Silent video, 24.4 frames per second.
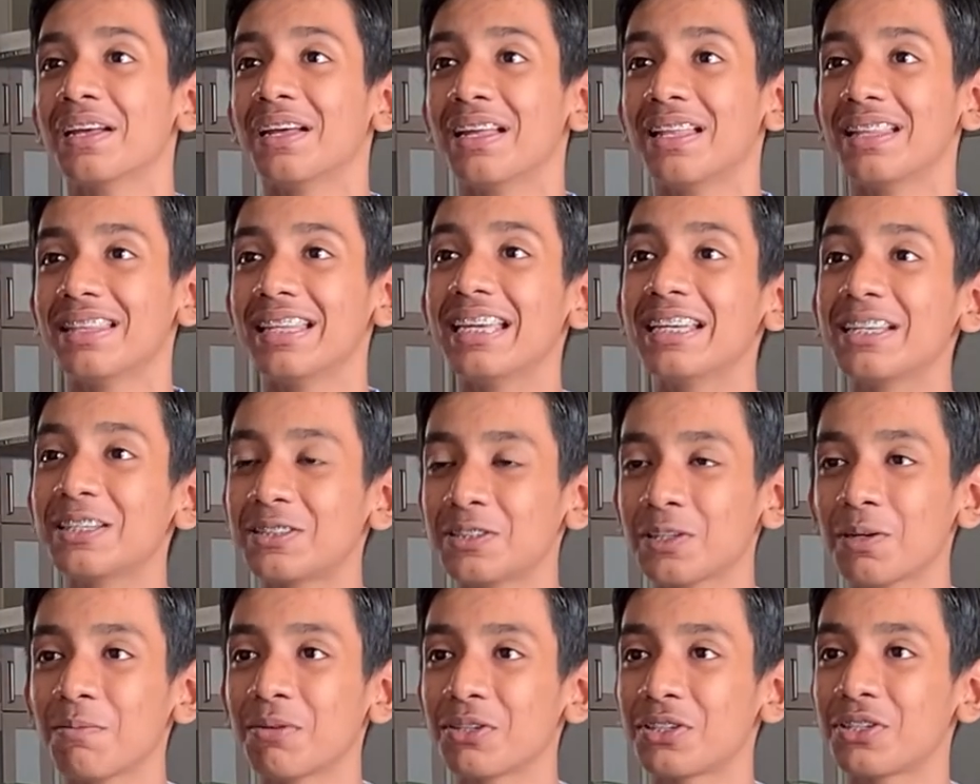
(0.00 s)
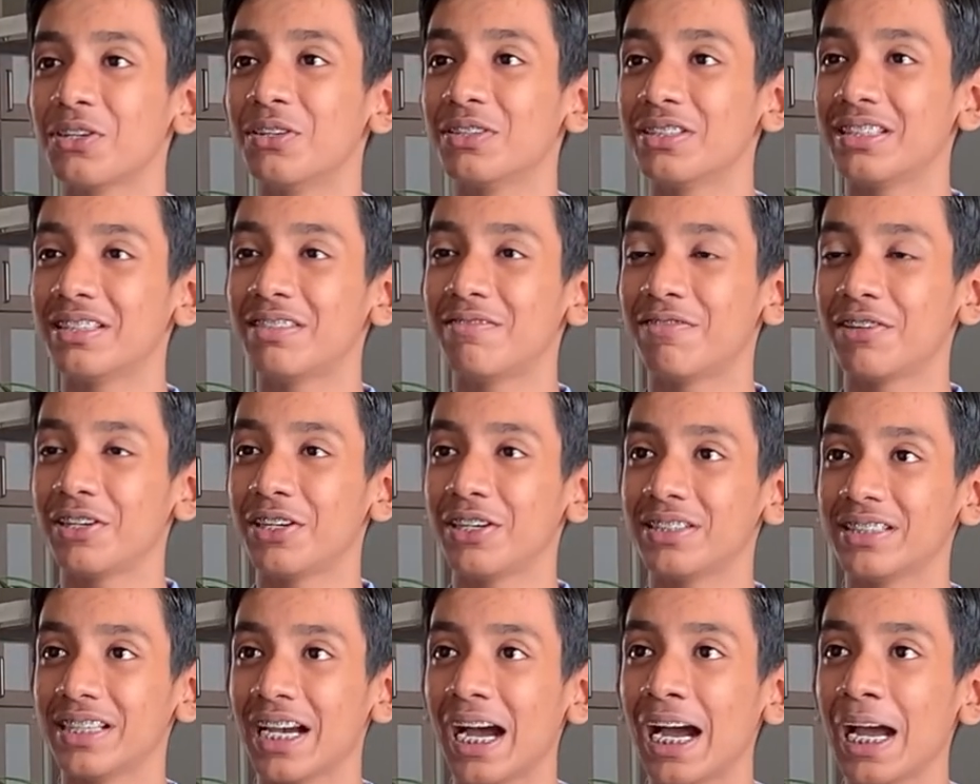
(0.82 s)
Thank you so much for your
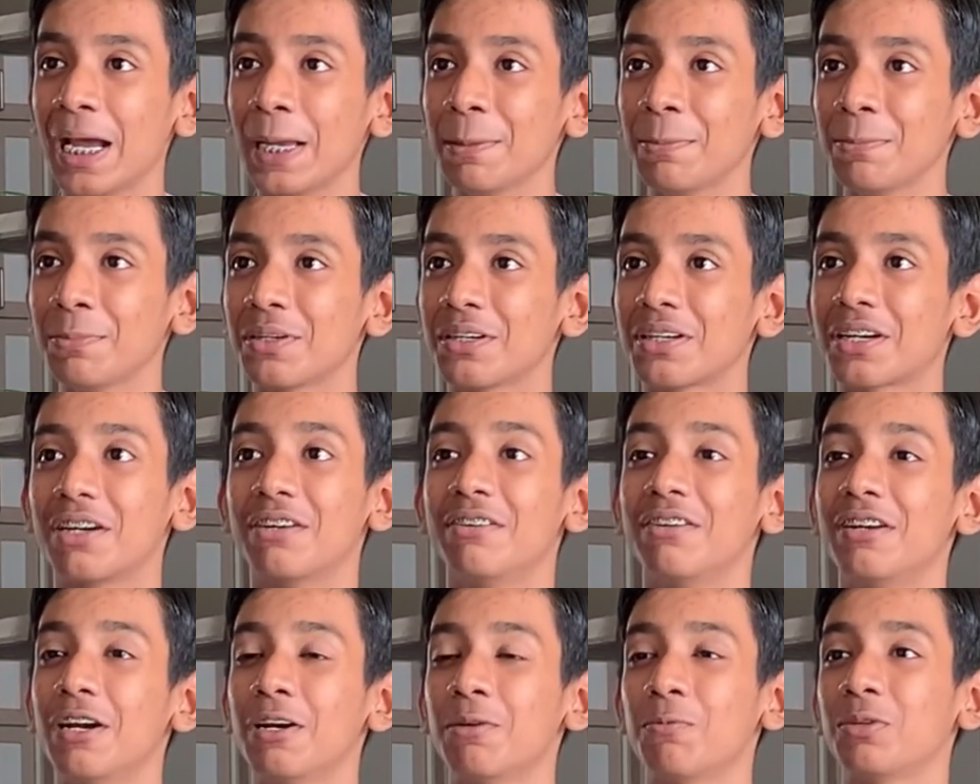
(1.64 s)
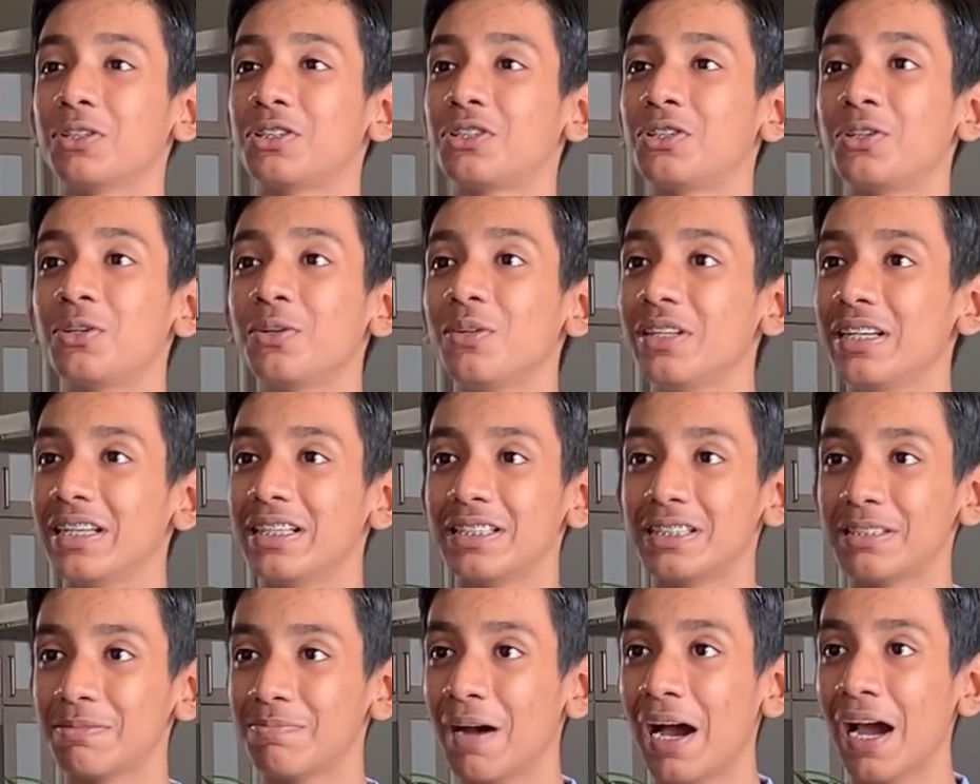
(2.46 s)
time. Your career was truly
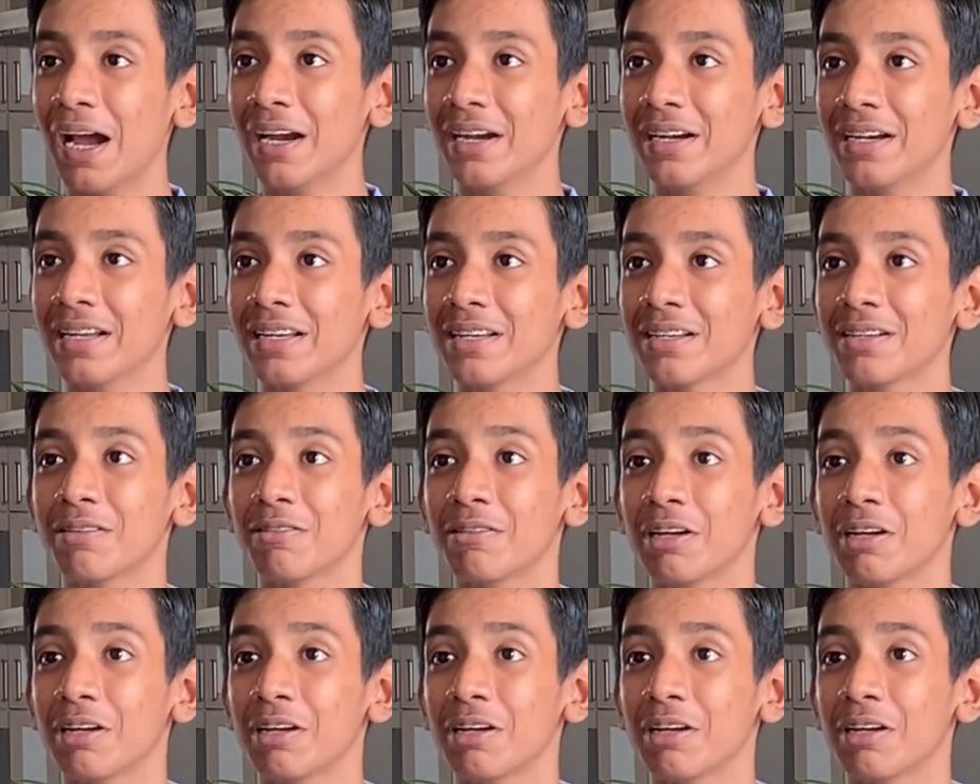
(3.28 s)
inspiring.